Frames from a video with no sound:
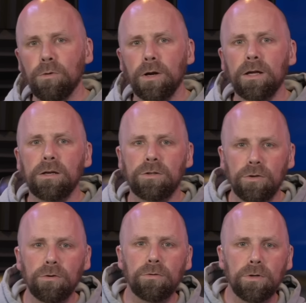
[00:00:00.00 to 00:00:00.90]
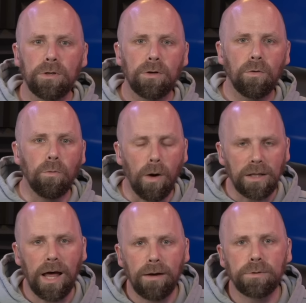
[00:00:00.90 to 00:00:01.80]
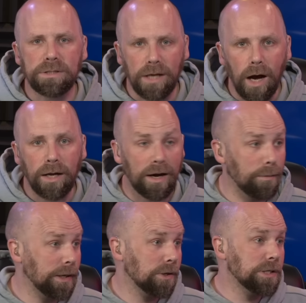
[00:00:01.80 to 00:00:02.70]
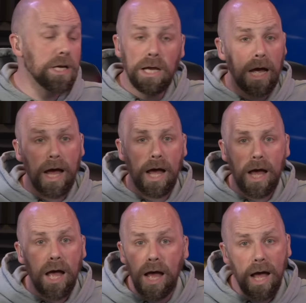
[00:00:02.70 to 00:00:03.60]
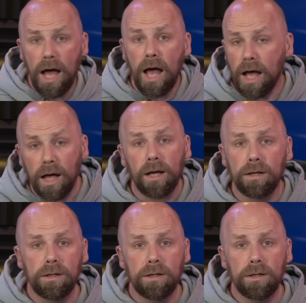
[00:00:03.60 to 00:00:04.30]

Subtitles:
were going to do while I was gone. And everybody goes, yeah.